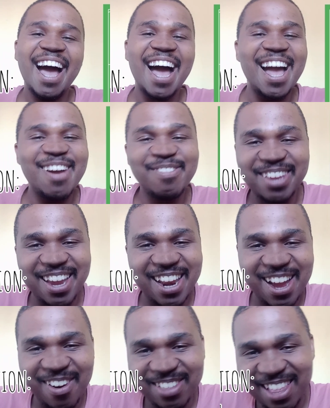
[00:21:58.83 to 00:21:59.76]
I'm
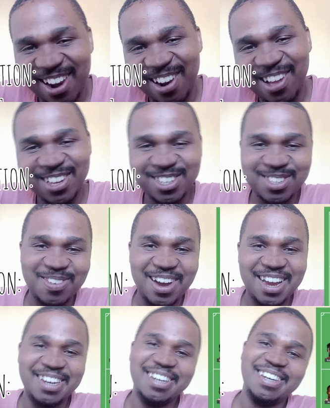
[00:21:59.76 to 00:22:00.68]
kidding with that last
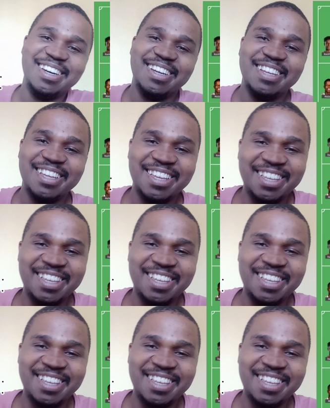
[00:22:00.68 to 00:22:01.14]
one.